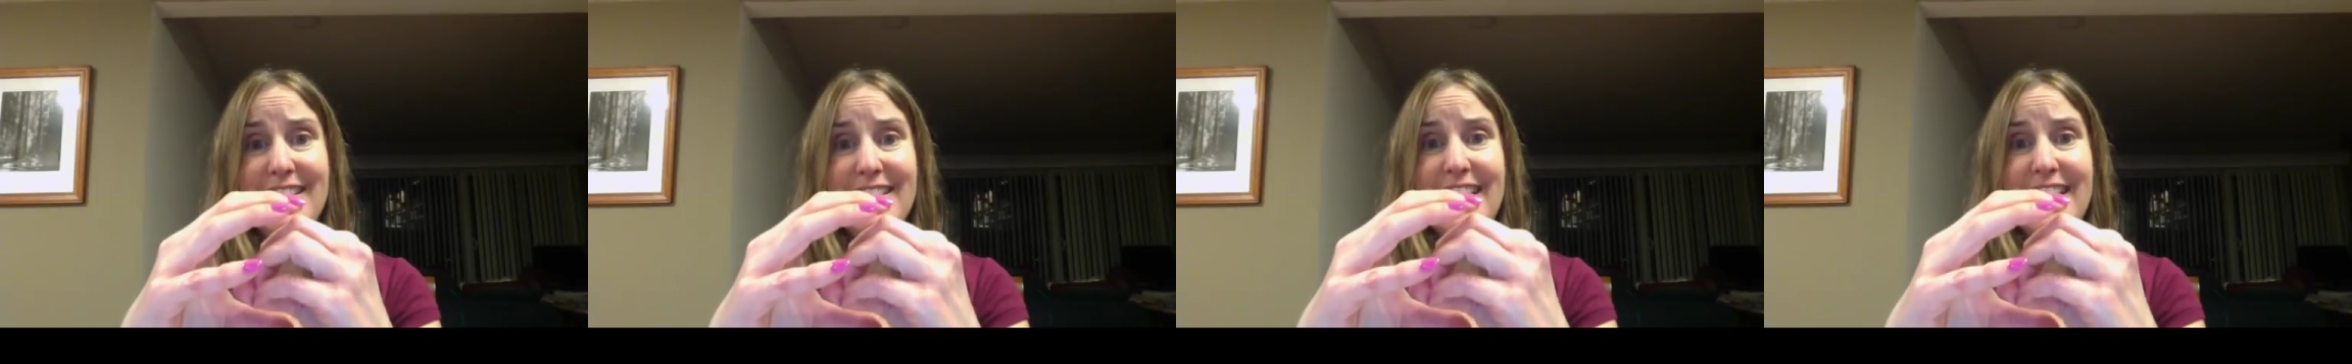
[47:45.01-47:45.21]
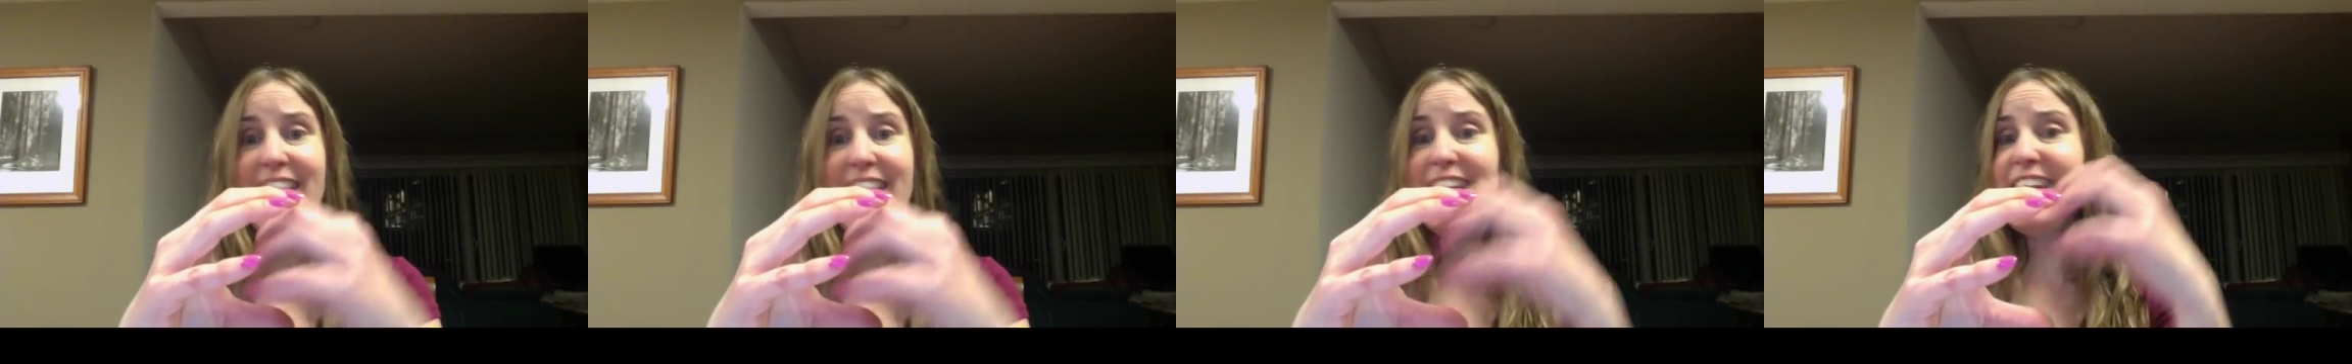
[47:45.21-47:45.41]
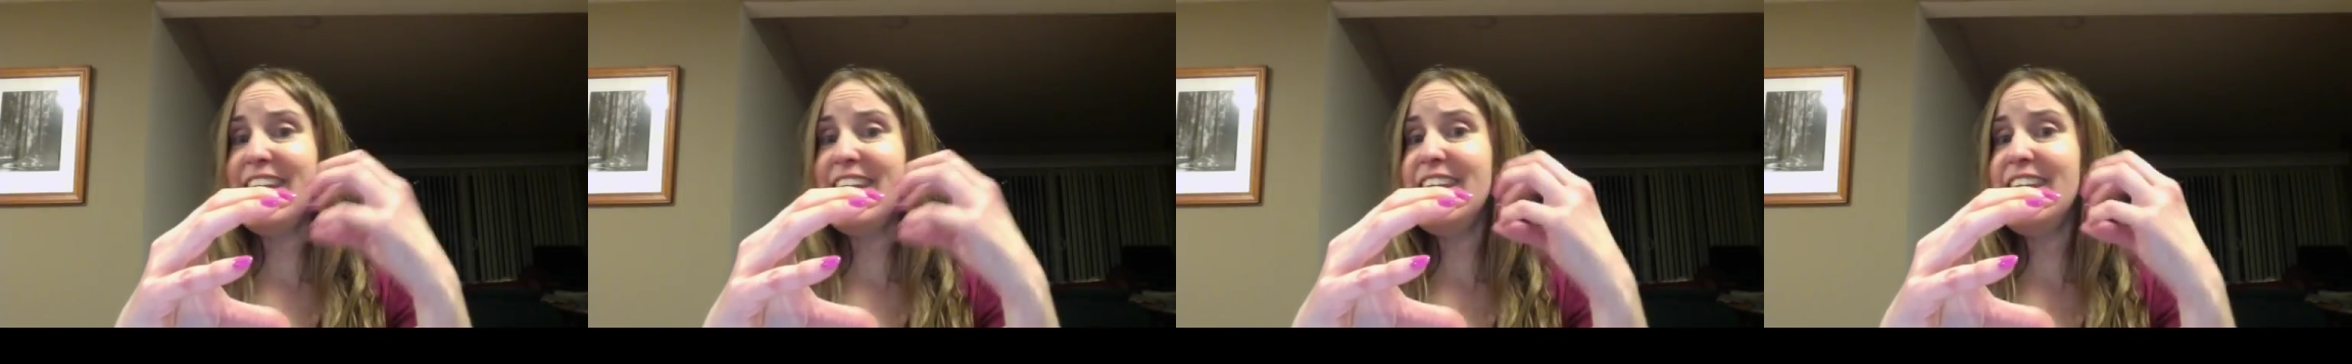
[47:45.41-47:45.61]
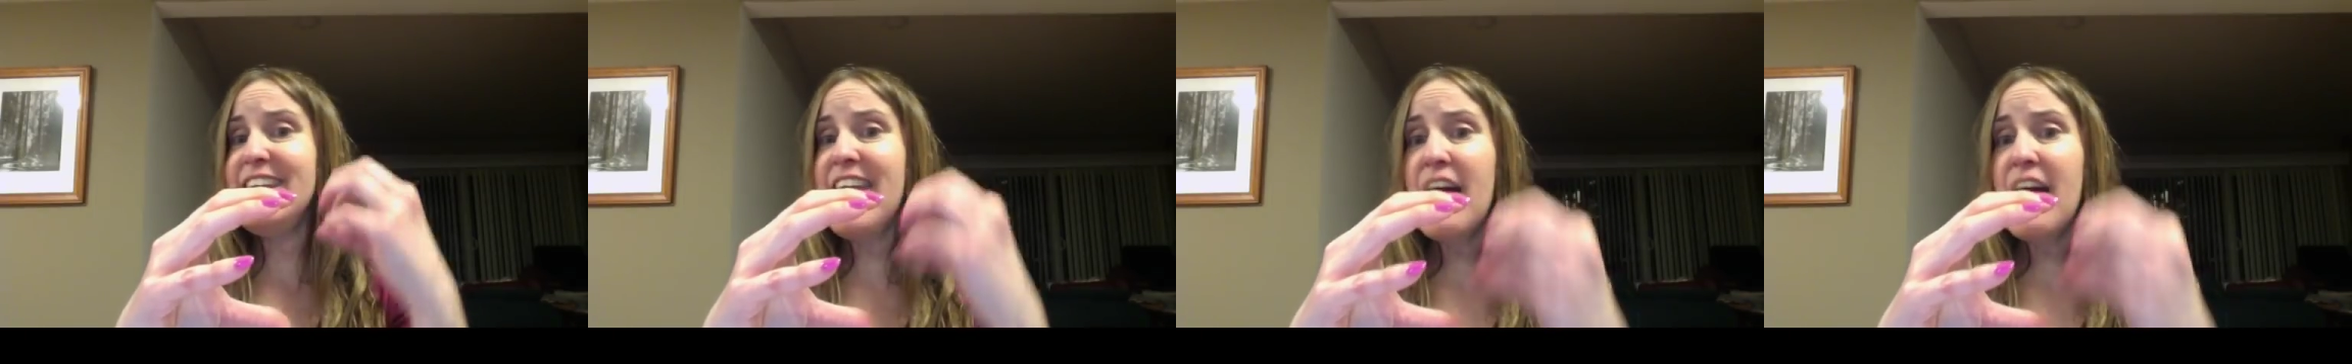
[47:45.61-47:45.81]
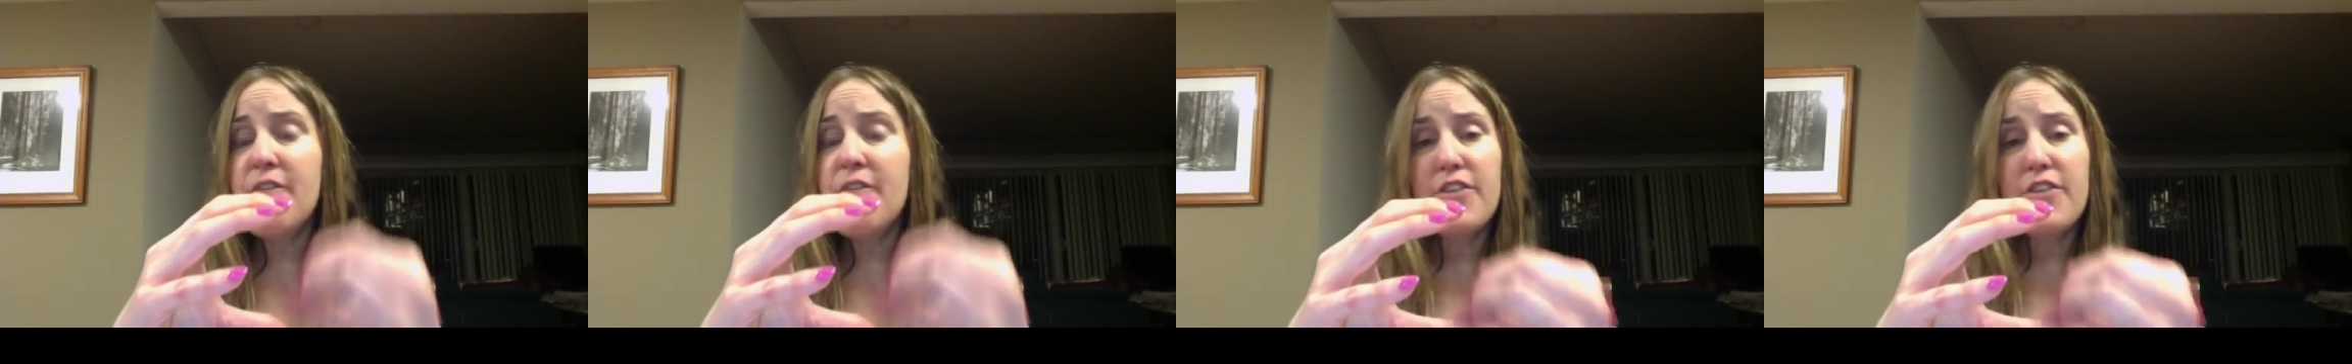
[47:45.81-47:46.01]
and it
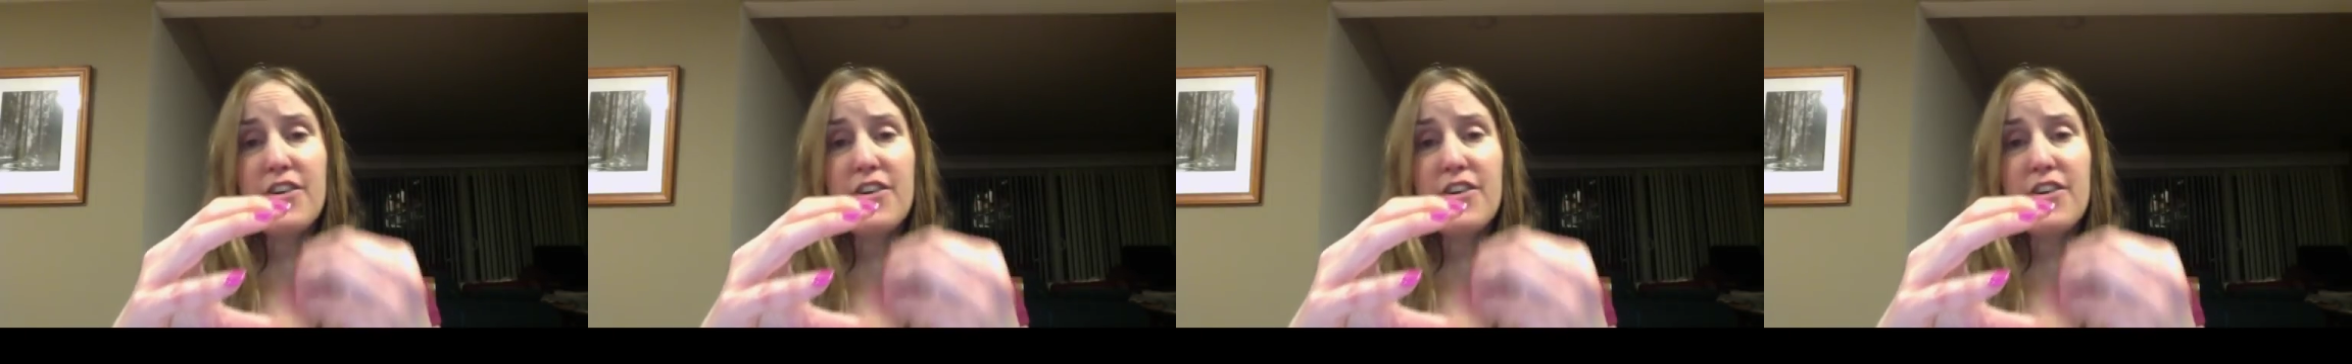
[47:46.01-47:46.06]
never